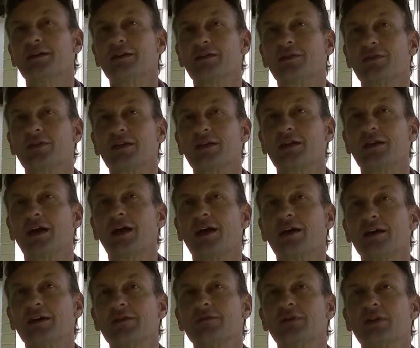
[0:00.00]
in the
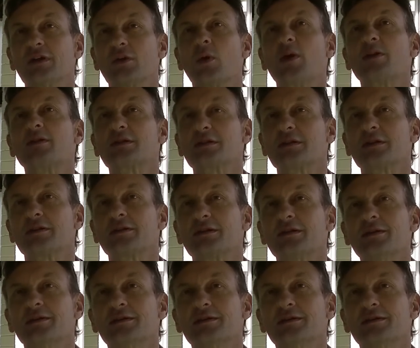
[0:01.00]
uh, evening westerlies.